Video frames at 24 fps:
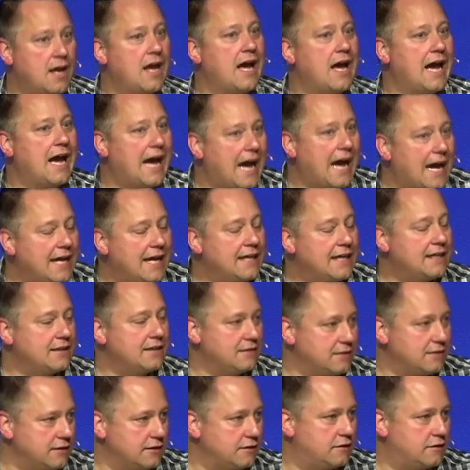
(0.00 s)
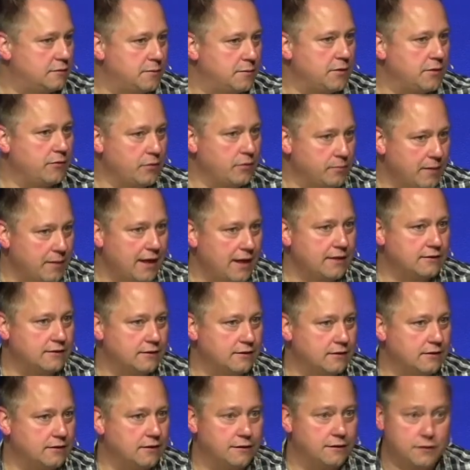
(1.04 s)
I need to be
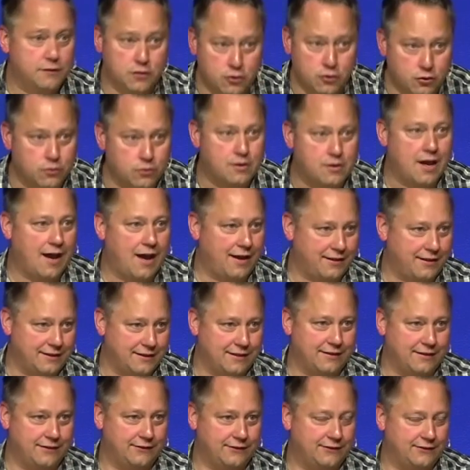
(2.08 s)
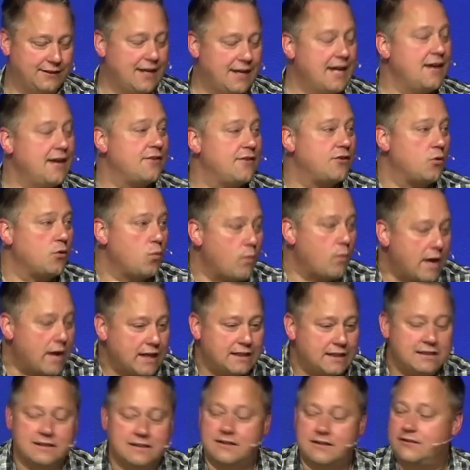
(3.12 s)
reminded of who God is, the
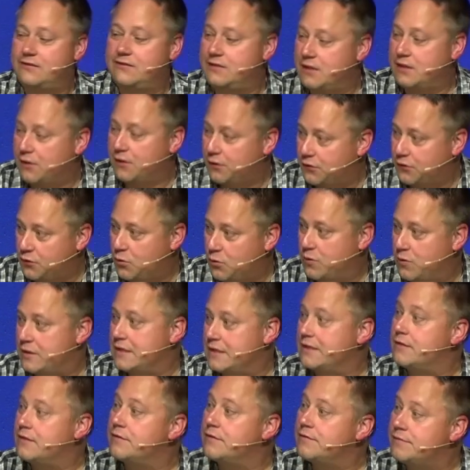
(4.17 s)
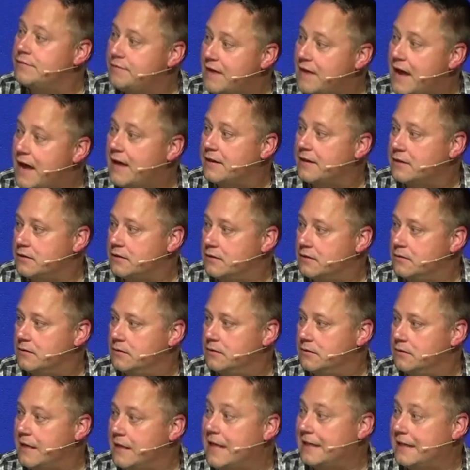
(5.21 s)
weightiness, the authority, the value
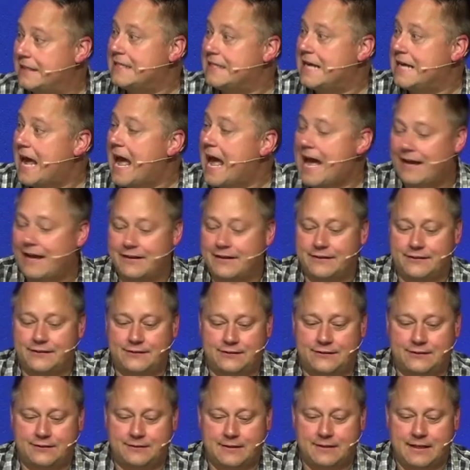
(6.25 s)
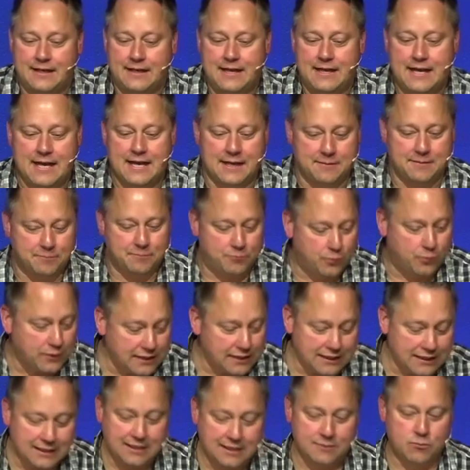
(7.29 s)
that he has, and
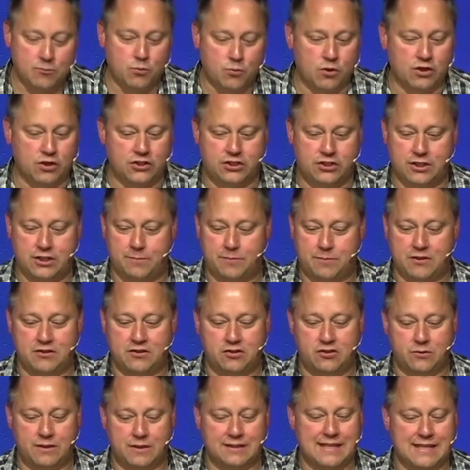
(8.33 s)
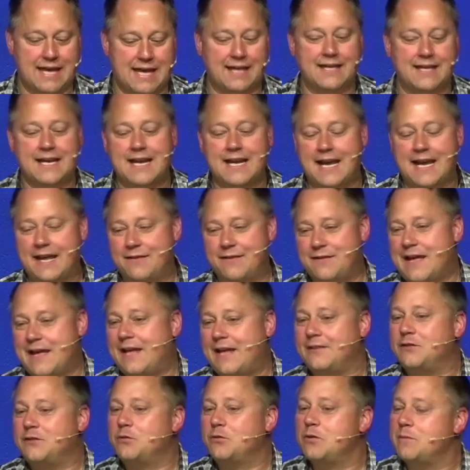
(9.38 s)
bringing him worship and doing that. And
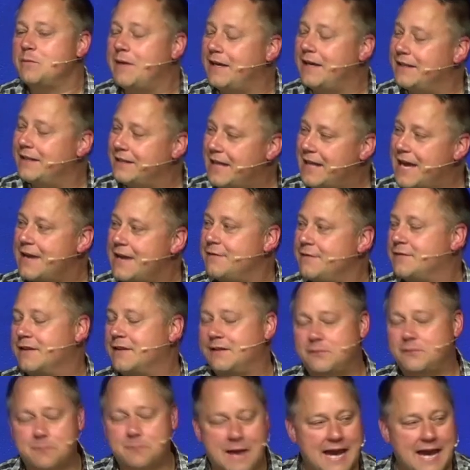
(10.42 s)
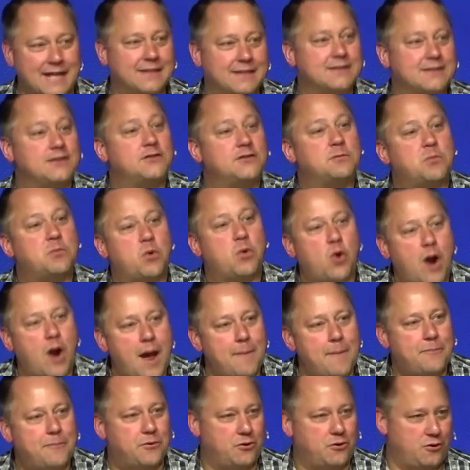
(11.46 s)
that's when my life gets back in this
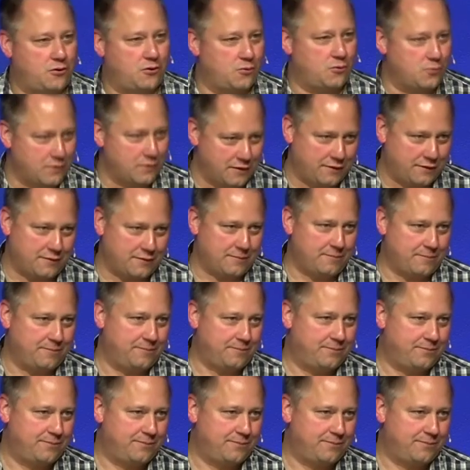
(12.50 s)
proper rhythm.